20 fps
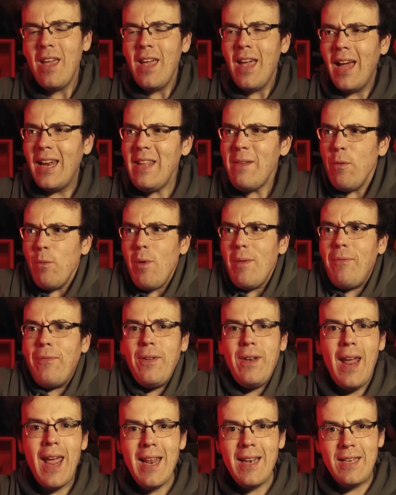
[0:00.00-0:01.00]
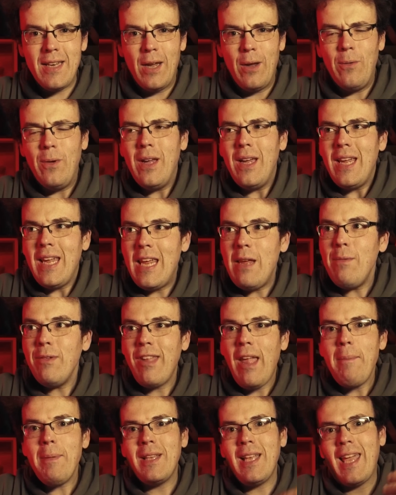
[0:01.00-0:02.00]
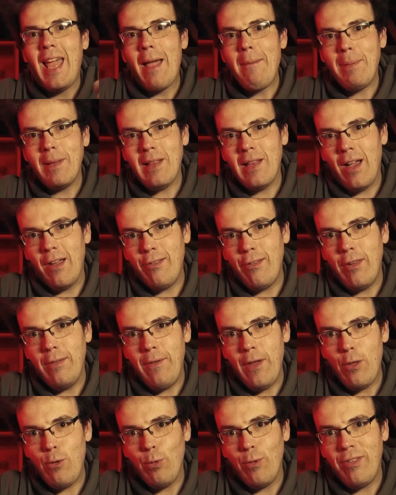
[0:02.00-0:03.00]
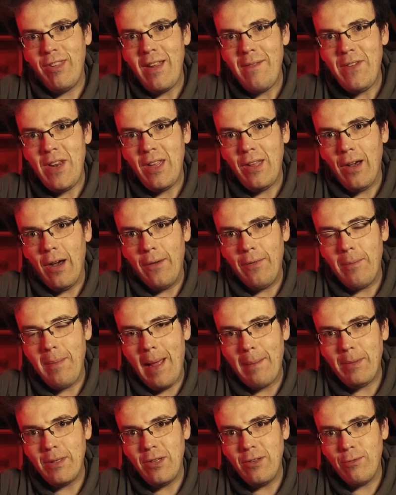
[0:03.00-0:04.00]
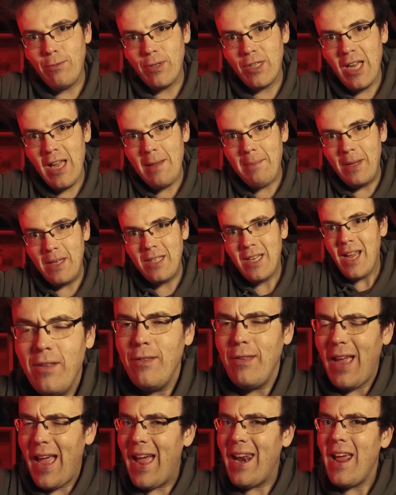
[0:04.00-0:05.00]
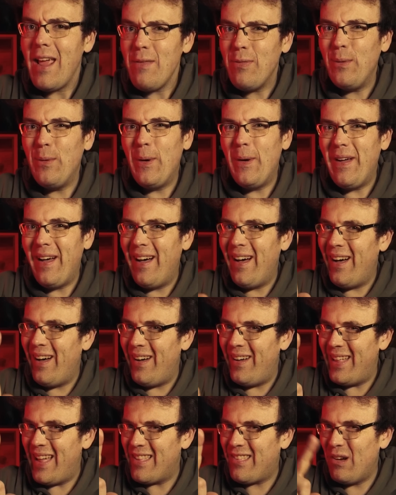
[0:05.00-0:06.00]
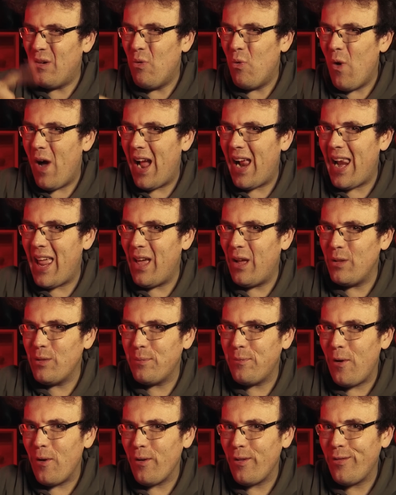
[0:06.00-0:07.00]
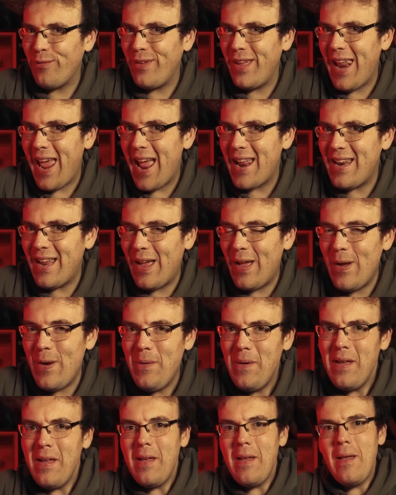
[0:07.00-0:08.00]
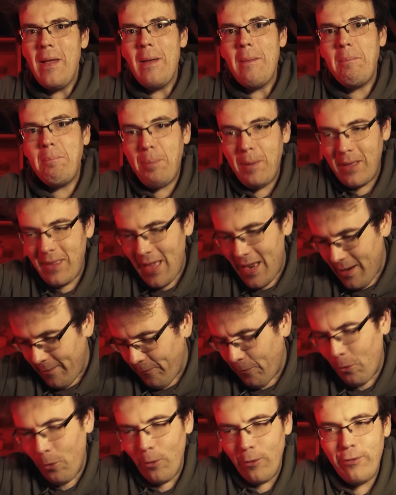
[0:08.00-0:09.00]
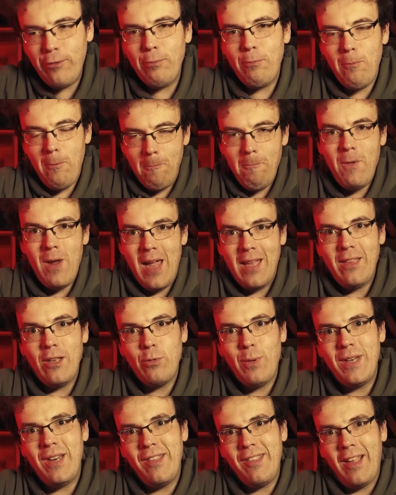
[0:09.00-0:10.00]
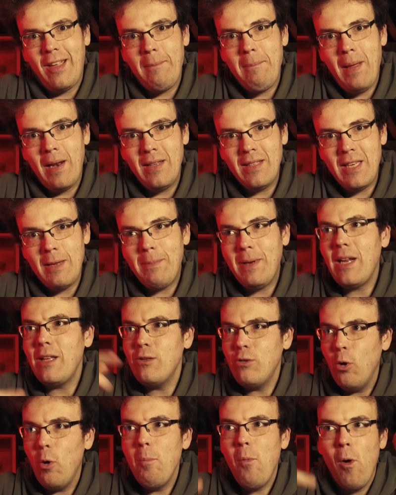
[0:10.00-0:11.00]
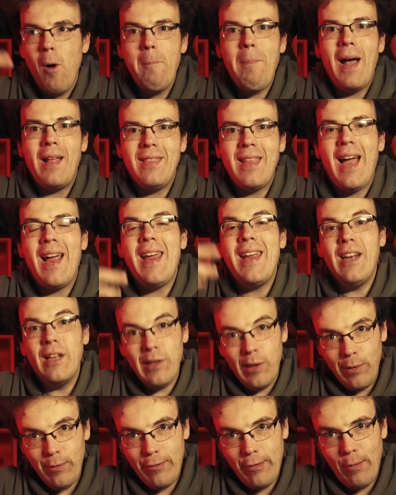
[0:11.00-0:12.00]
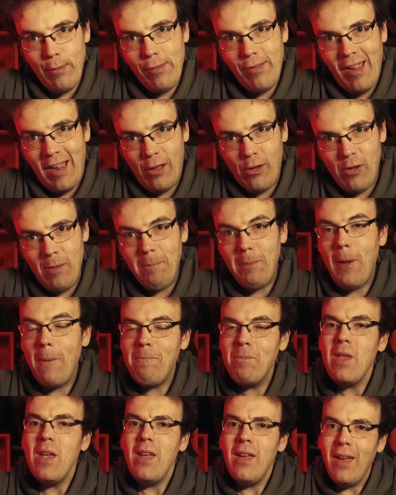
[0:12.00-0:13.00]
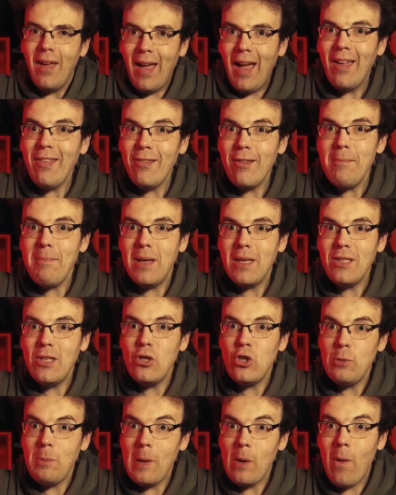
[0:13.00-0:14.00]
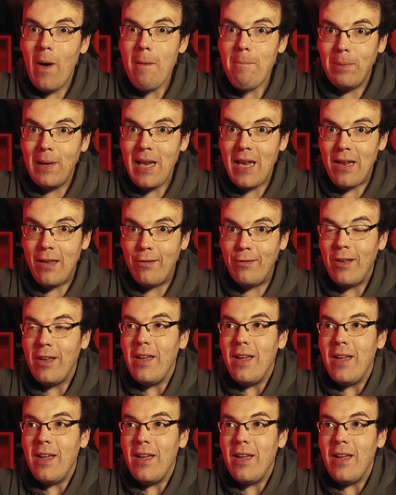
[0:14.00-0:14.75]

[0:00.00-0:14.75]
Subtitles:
And even with Fernando, he was able to capitalise on the virtual safety car from Hamilton's retirement, and I thought, oh, that's a wily old fox, Fernando. But then, of course, we had the 20-second penalty, but I'll talk more about that in Alonso's section. But Aston Martin should be quite pleased.